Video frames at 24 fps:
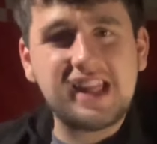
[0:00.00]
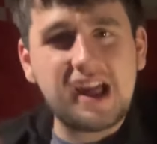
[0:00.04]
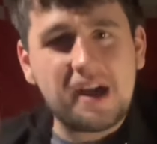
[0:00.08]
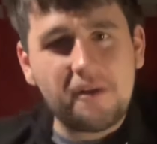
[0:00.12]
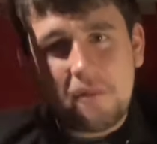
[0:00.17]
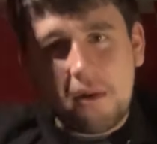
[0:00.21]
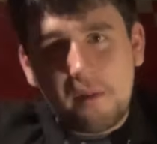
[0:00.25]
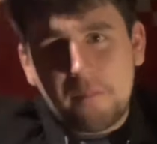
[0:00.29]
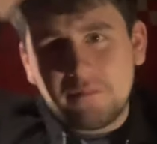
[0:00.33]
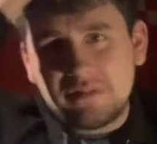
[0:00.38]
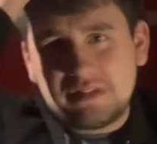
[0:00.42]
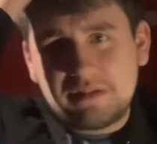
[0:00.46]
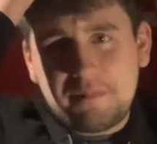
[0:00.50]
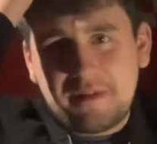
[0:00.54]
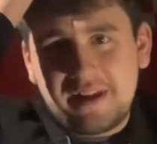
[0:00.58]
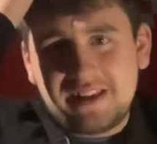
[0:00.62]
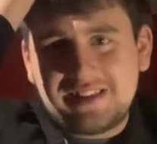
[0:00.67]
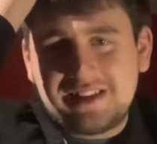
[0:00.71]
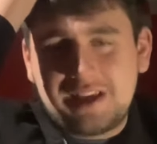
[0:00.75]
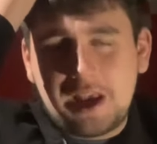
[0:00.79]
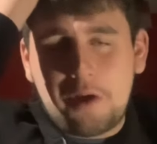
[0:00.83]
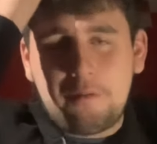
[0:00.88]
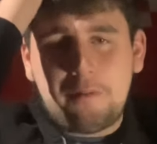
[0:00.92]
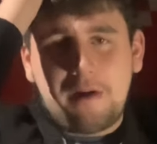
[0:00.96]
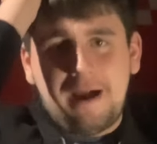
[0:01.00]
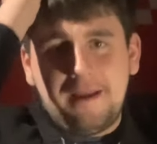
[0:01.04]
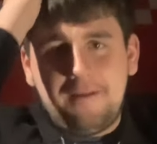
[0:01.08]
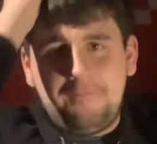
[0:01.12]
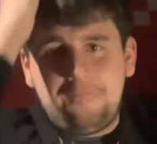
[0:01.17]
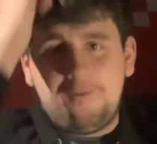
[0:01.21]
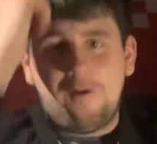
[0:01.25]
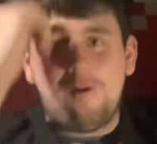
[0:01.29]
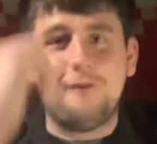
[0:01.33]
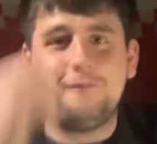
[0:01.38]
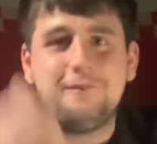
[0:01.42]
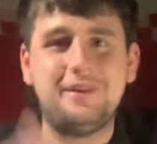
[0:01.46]
that one was a bit too high
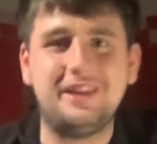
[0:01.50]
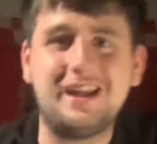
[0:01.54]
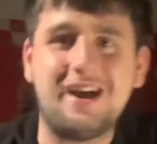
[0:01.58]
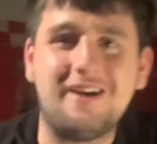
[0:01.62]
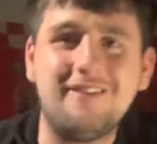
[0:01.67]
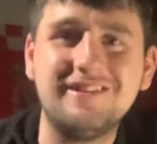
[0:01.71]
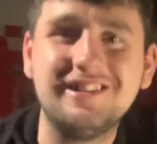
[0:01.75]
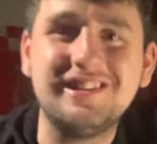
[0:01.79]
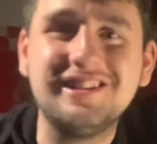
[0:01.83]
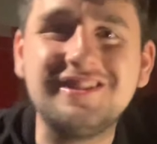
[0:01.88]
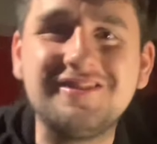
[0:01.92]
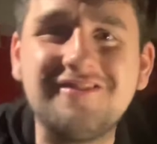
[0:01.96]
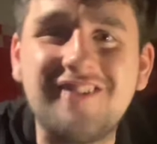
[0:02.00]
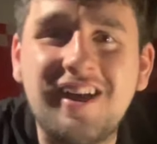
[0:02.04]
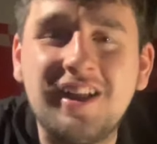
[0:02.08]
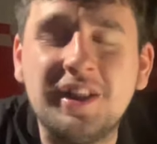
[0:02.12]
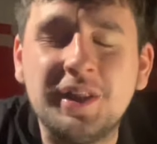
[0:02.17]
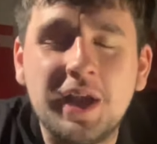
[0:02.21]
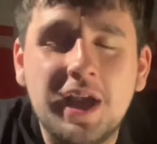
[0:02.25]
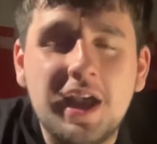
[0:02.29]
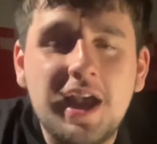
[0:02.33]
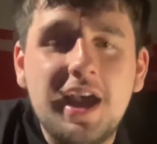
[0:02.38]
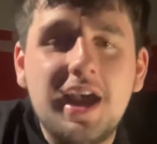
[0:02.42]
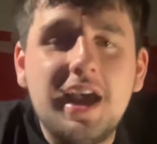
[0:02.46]
for me, that one as well.